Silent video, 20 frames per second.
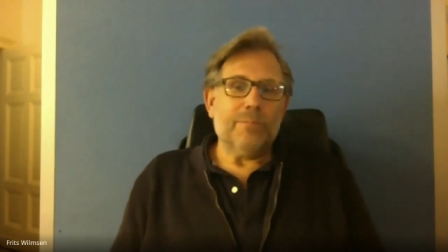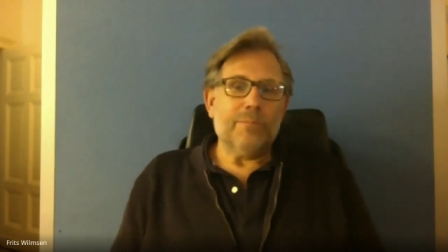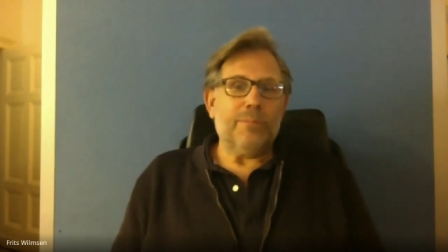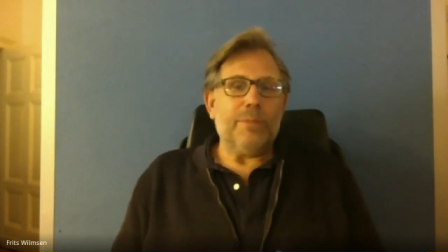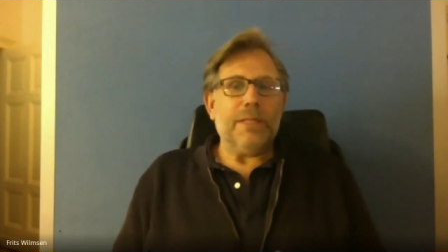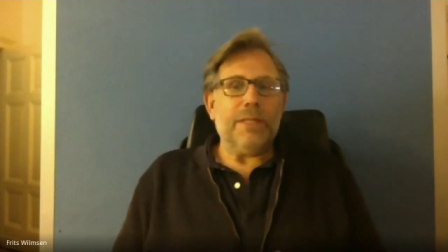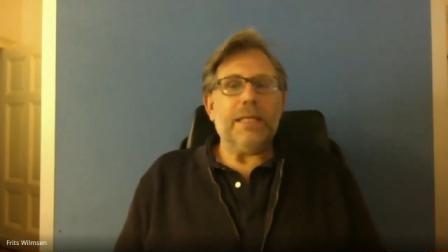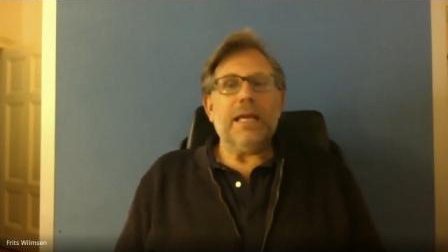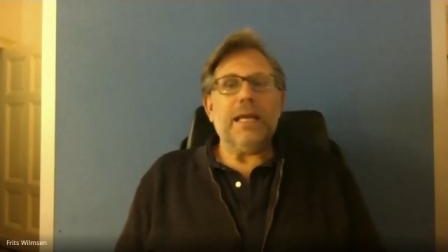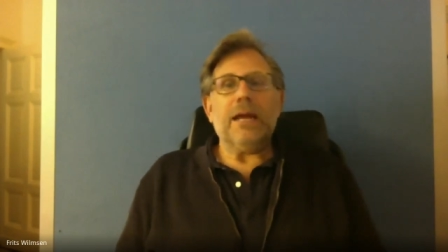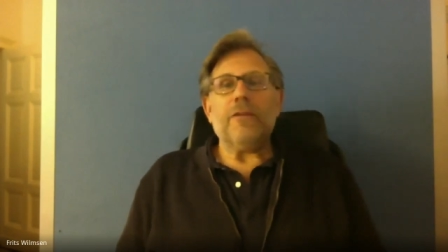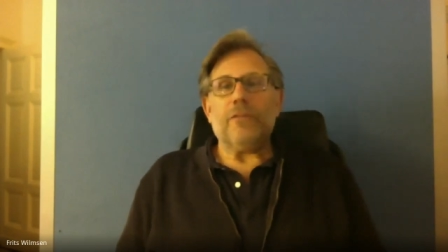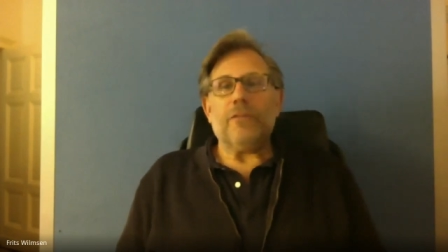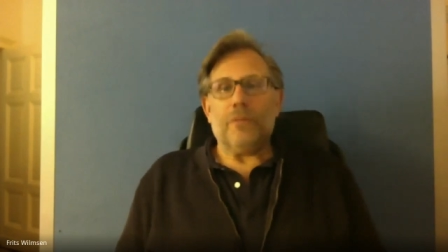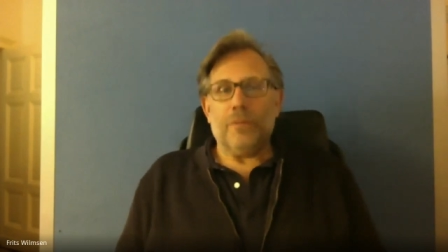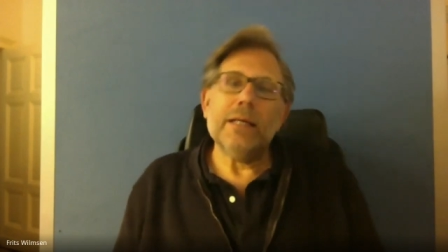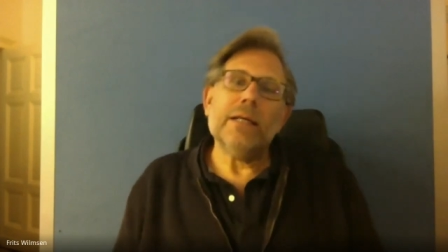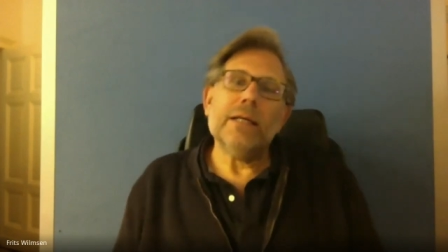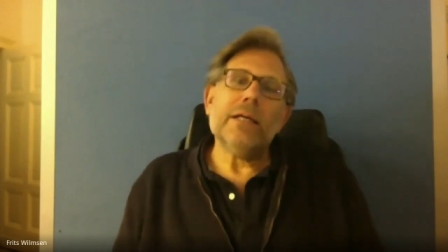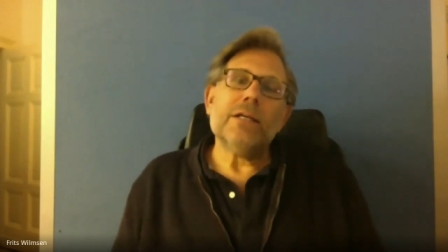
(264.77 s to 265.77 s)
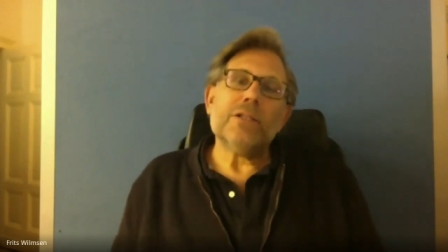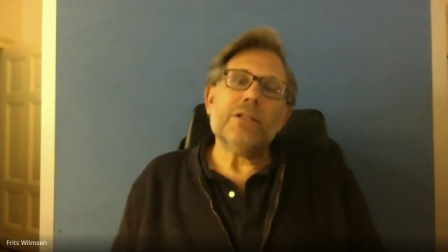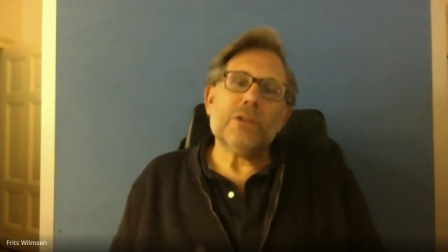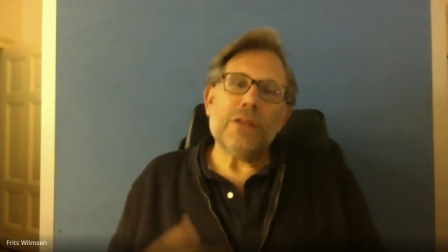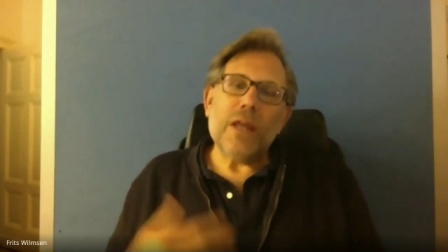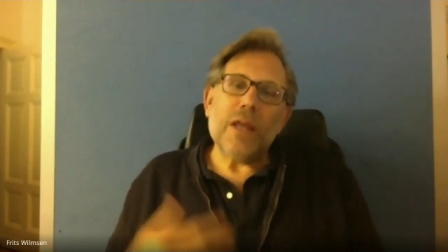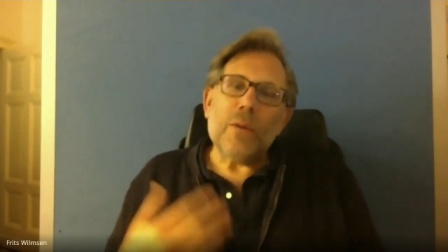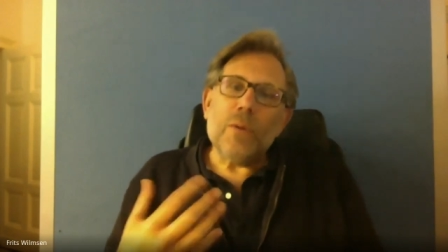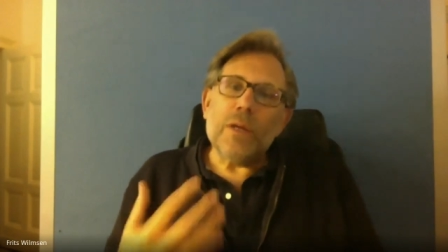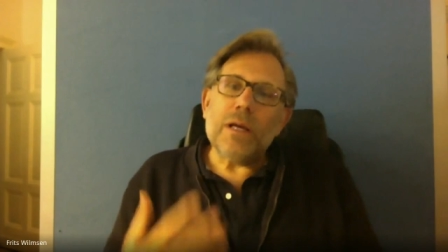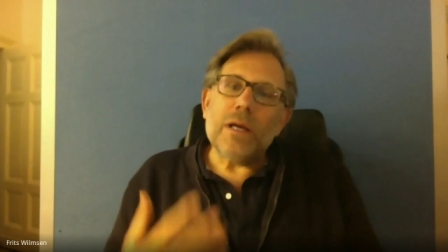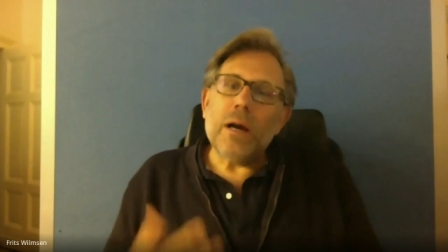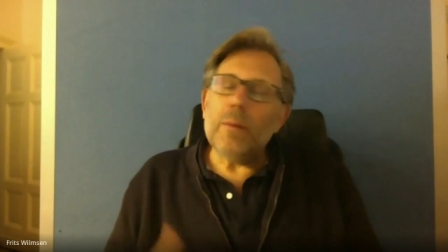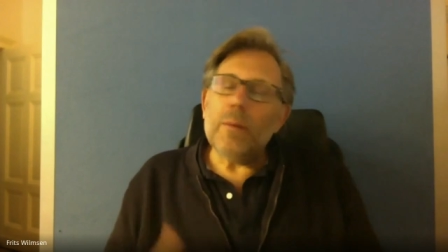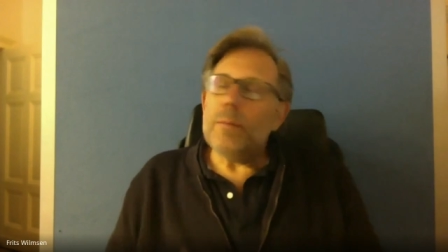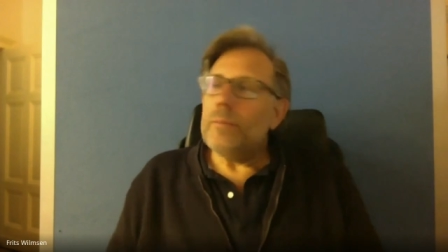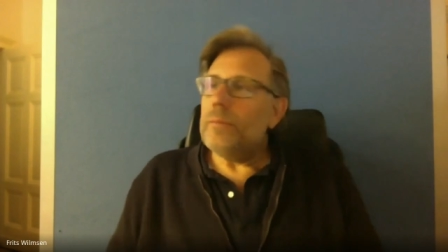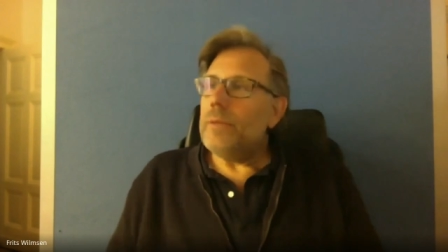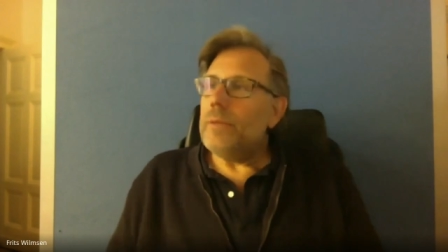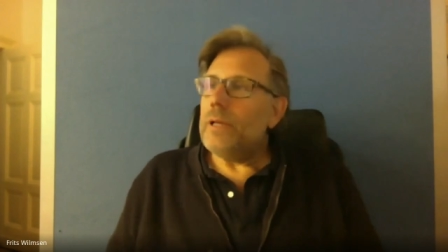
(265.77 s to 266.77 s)
Be careful. So then we
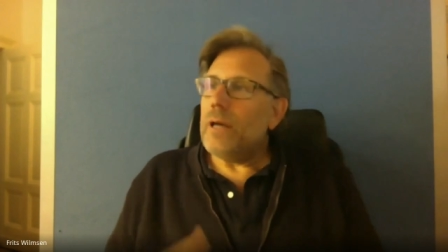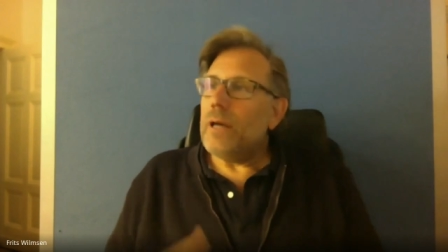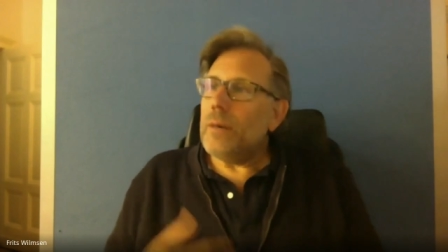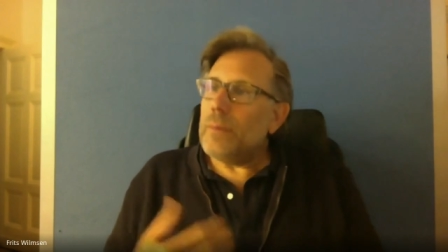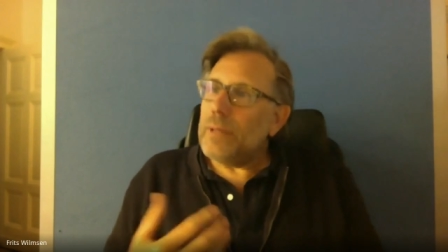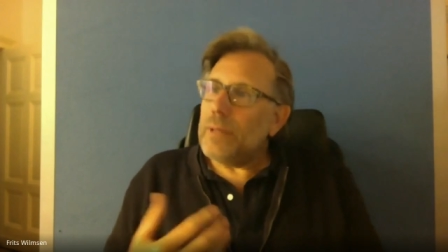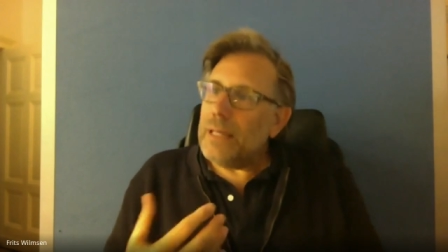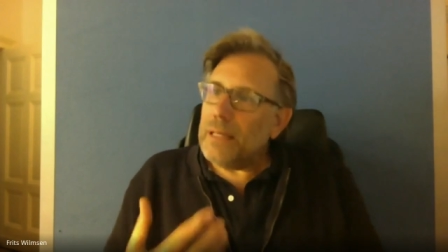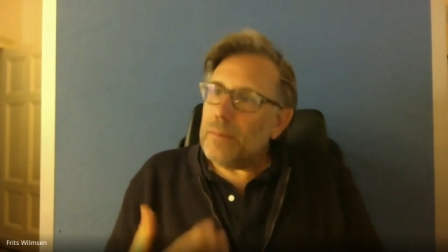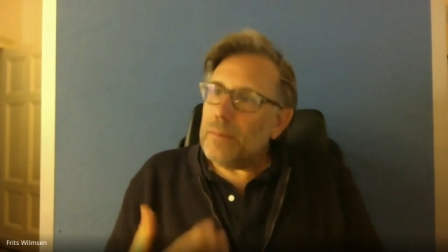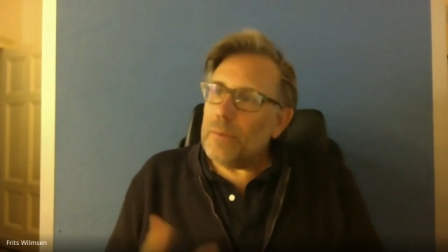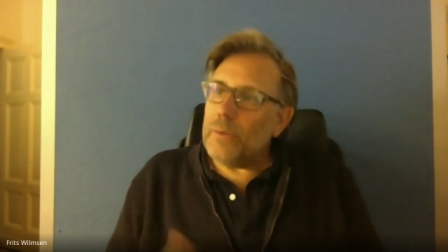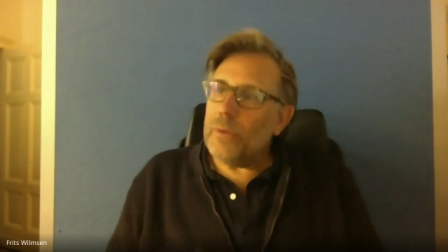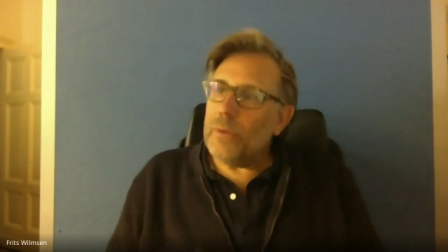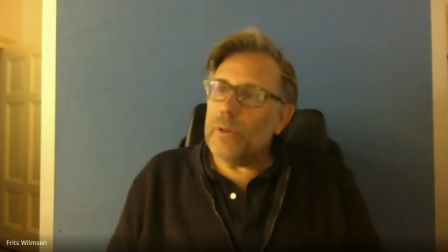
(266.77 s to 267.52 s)
become a little